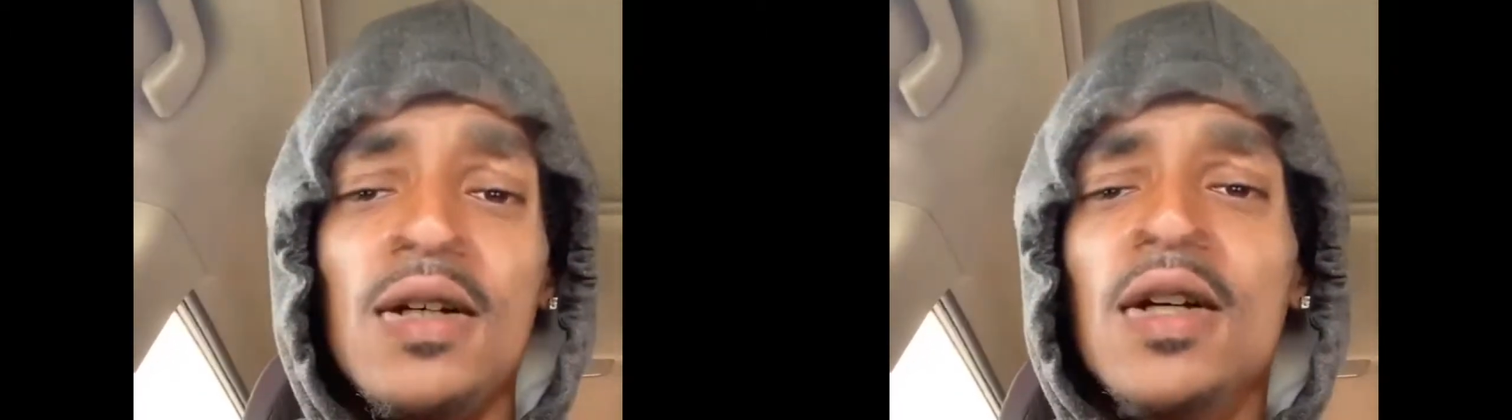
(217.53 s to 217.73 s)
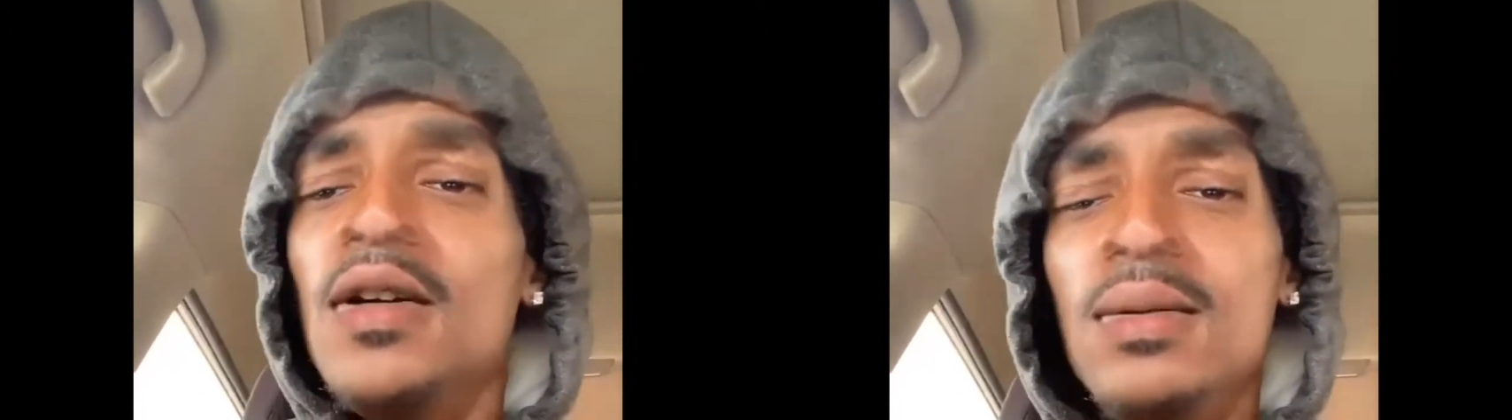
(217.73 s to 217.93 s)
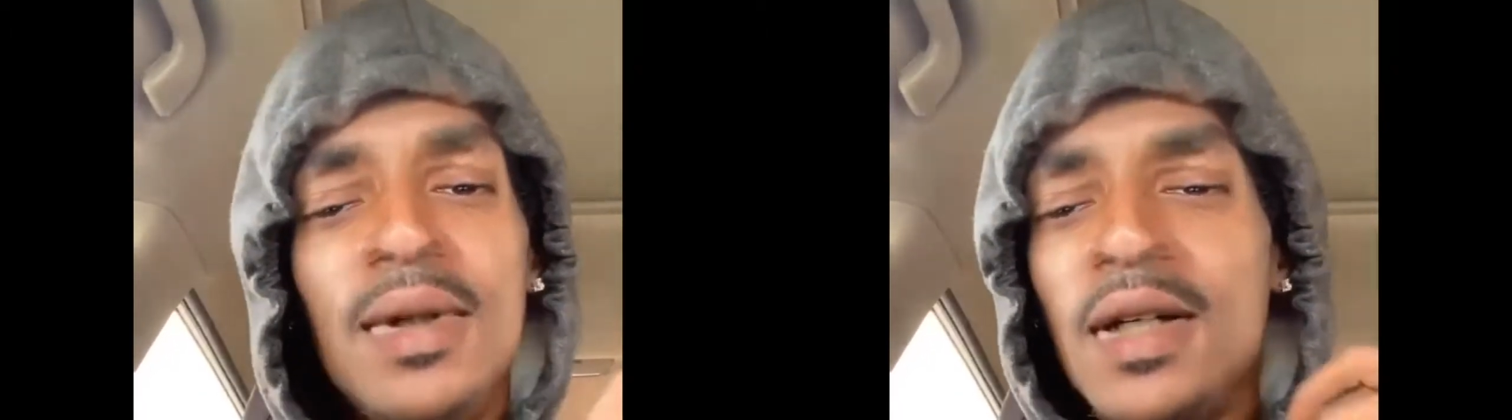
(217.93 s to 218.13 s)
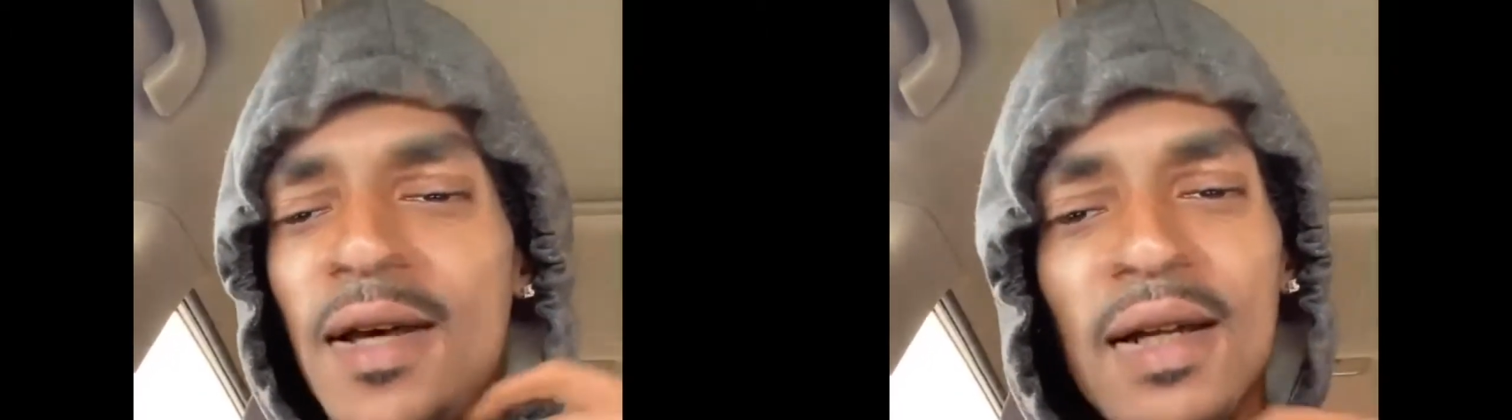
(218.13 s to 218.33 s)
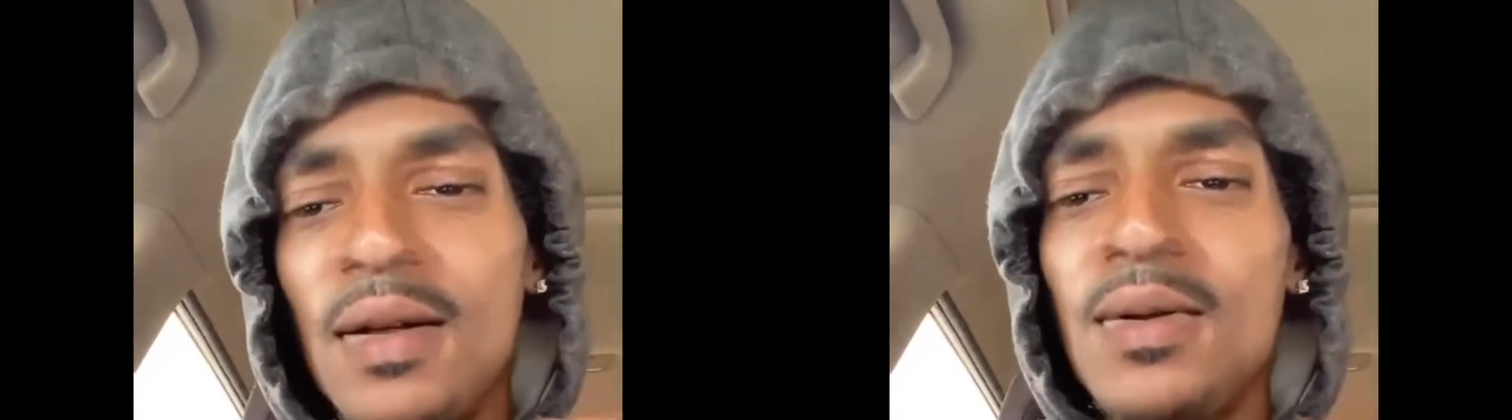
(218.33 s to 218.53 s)
But they
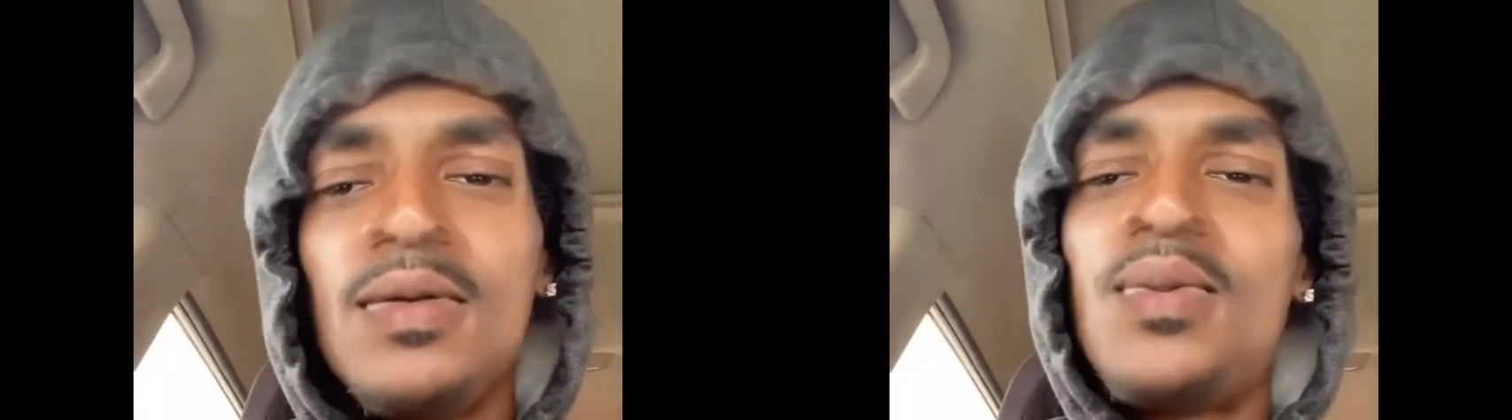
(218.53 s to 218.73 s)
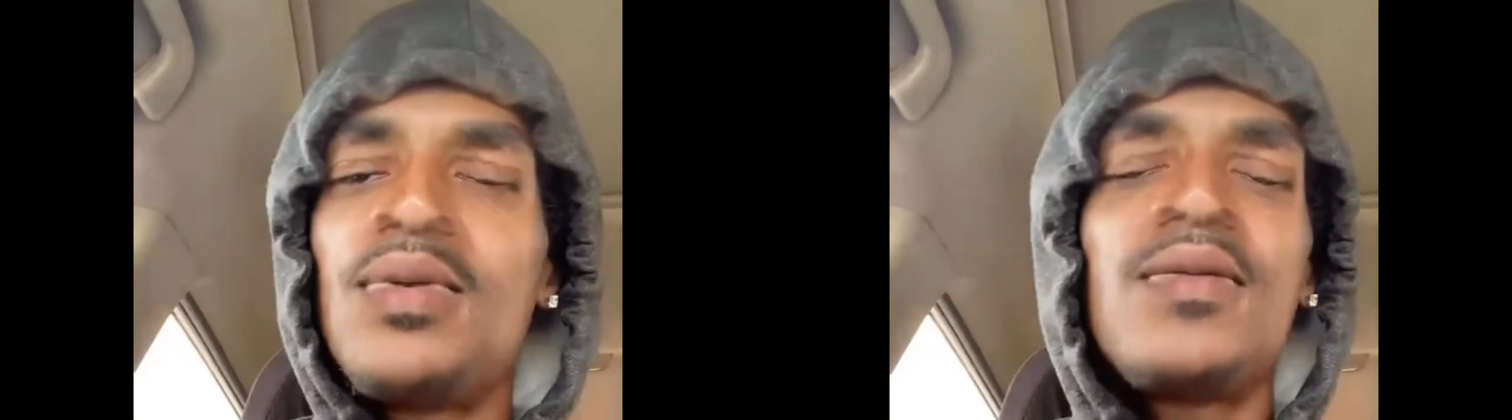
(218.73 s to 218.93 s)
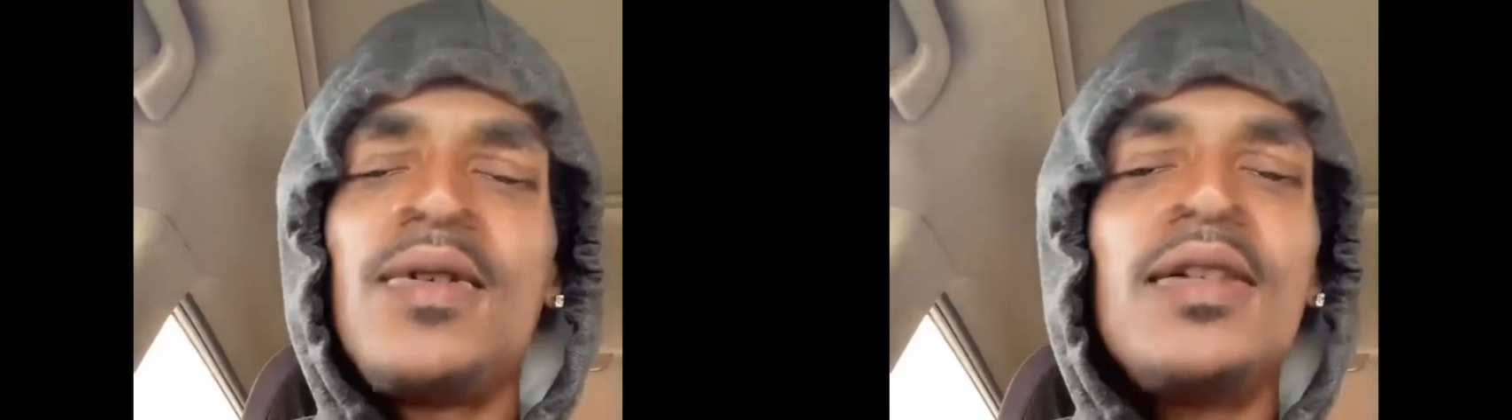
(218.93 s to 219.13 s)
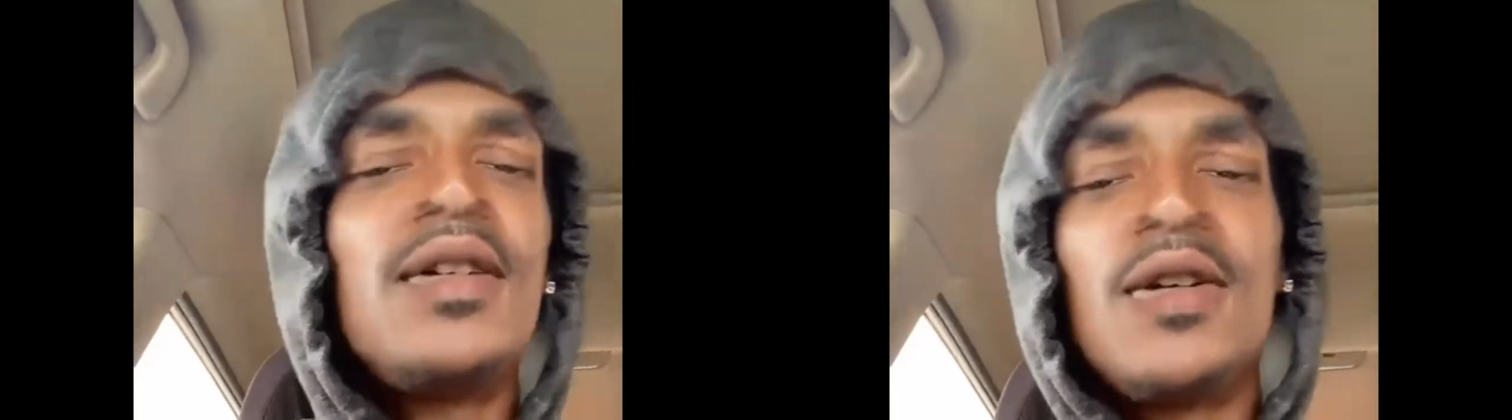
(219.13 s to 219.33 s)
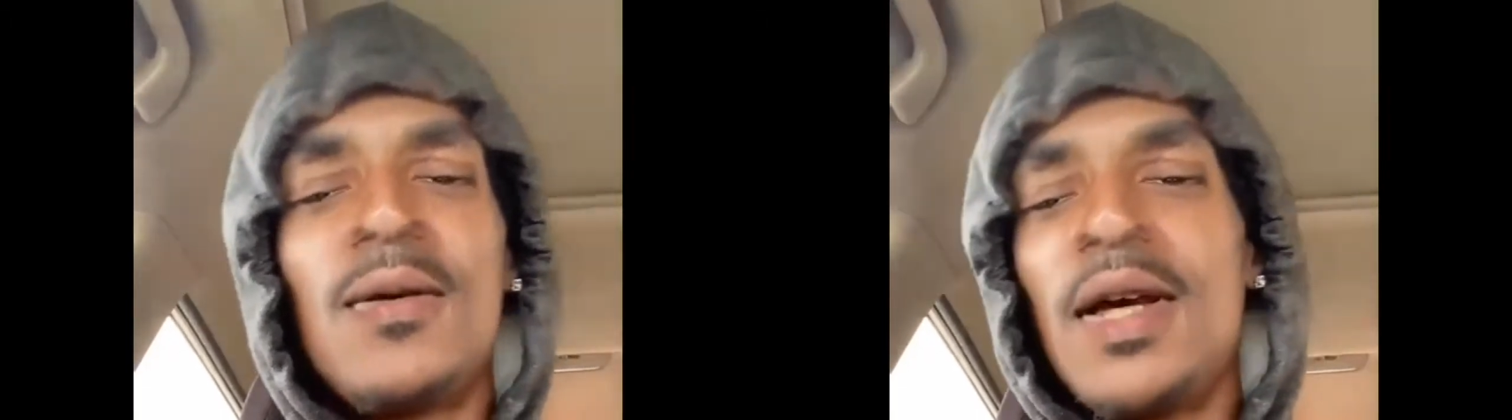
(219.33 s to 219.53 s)
don't point of that though,
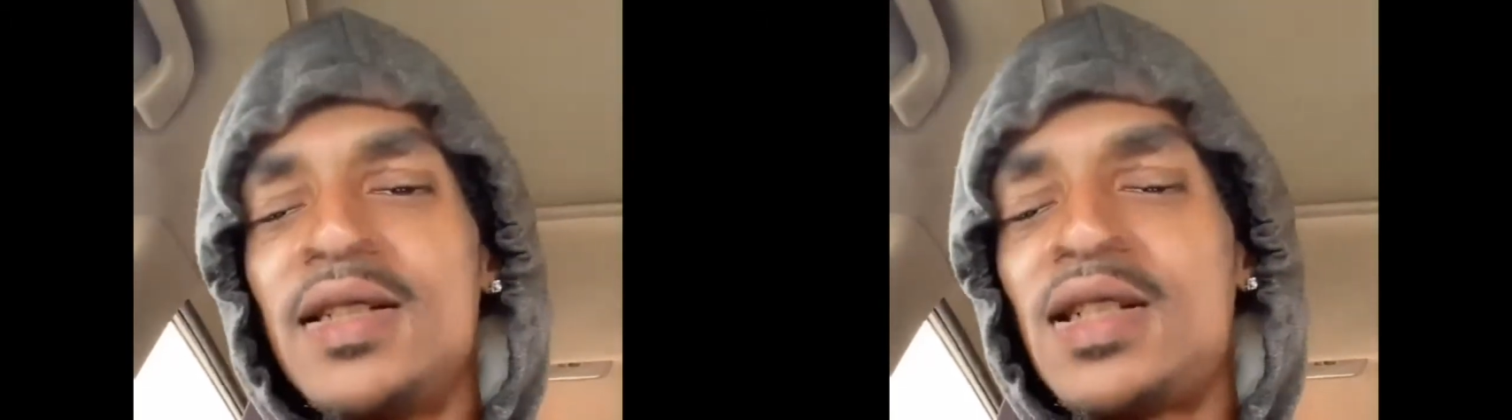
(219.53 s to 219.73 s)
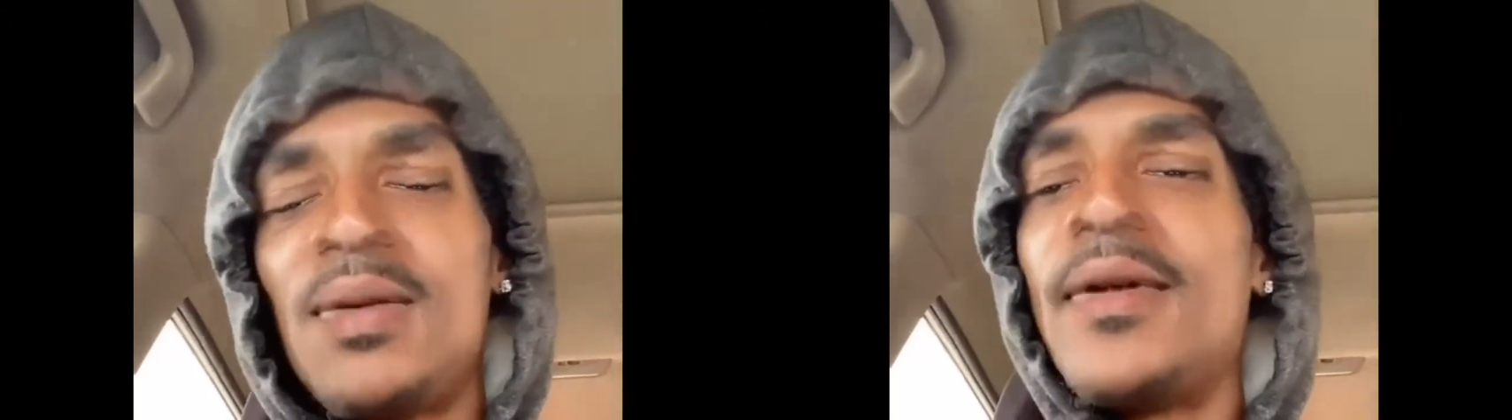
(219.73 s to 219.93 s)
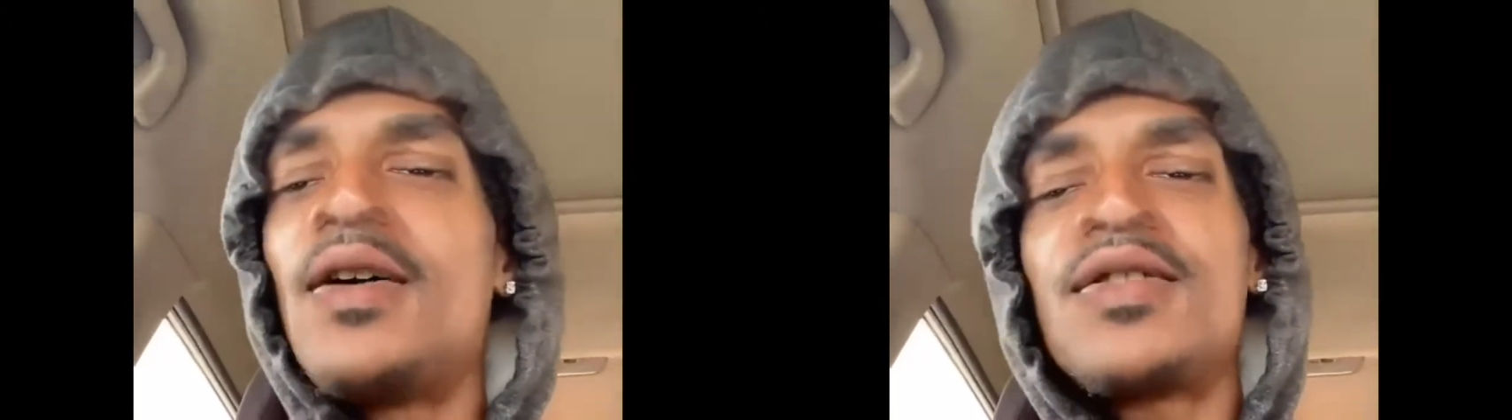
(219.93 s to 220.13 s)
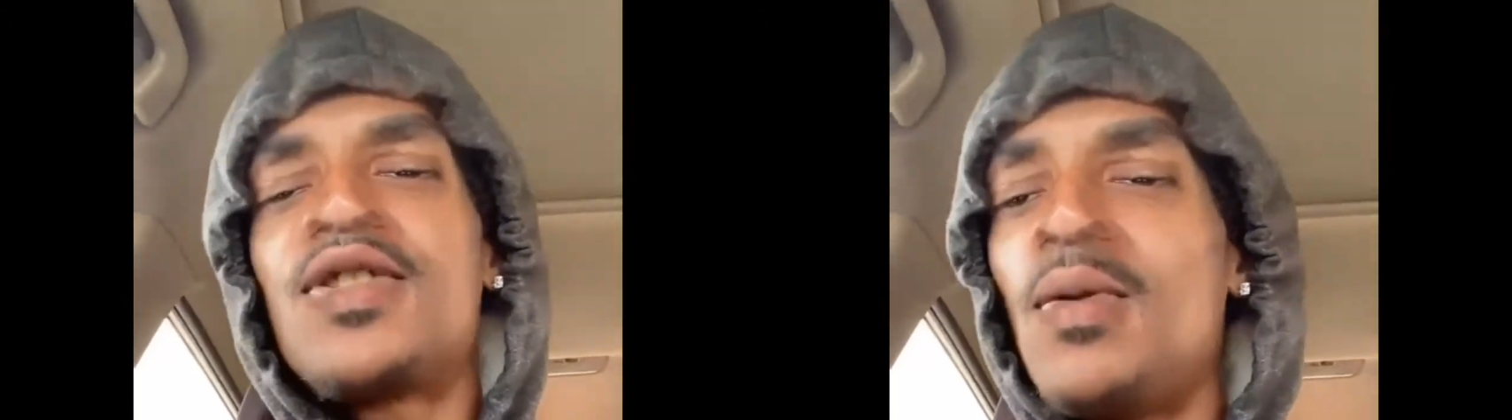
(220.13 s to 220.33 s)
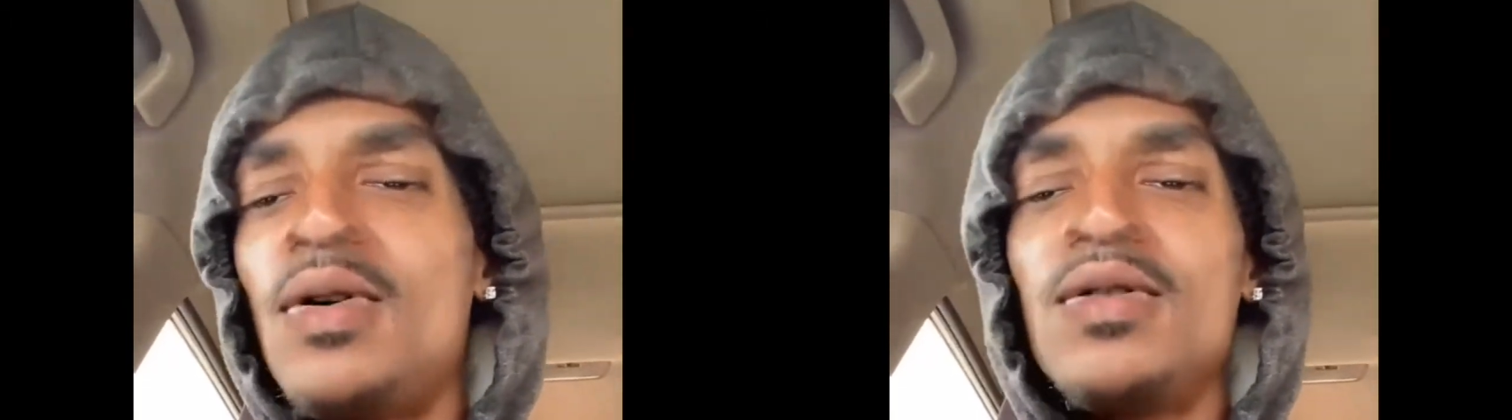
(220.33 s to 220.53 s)
man. Just come to all the
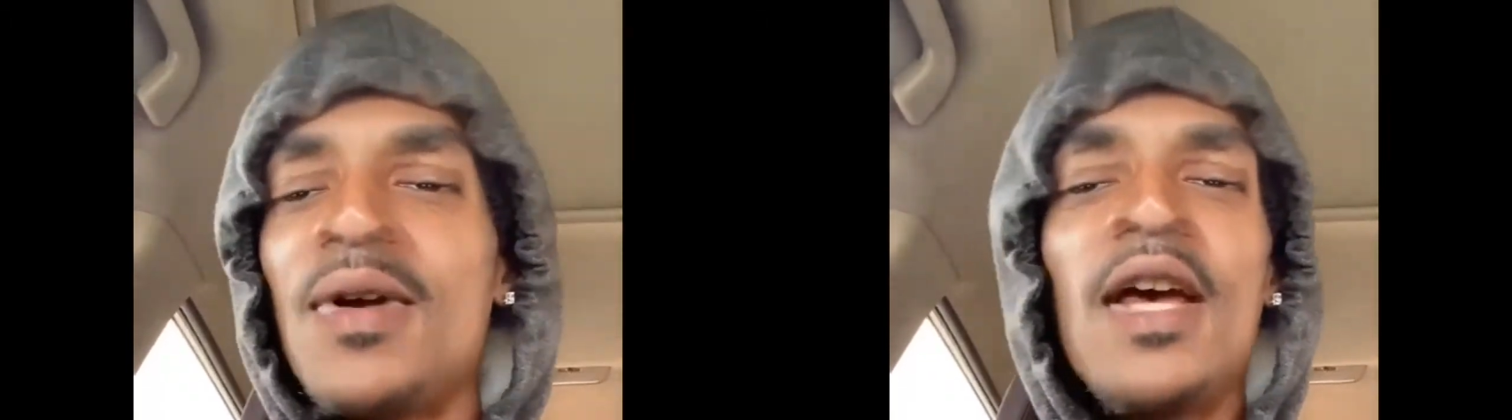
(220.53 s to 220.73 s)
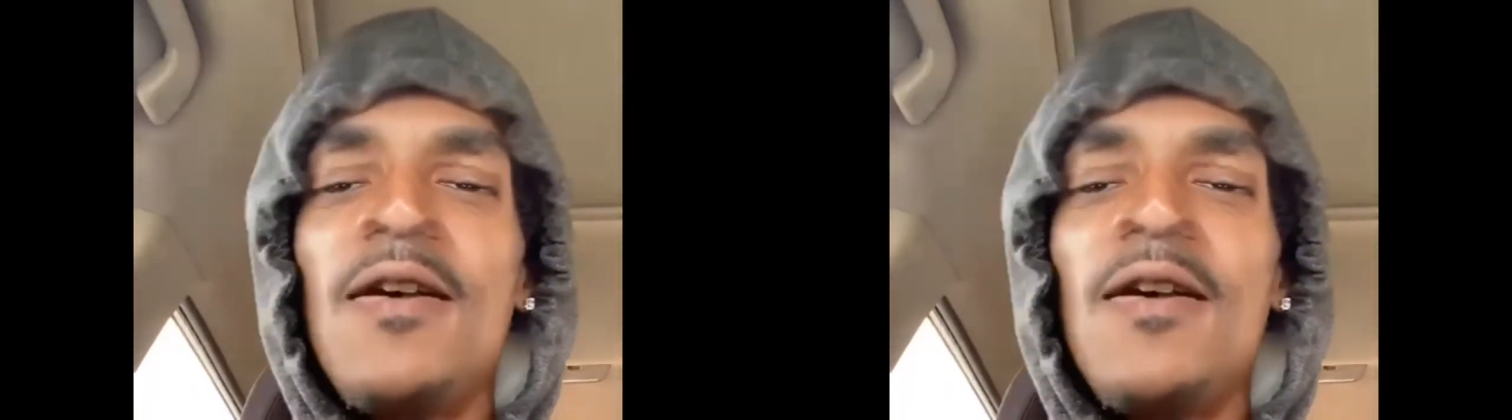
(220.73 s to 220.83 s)
smoke, man.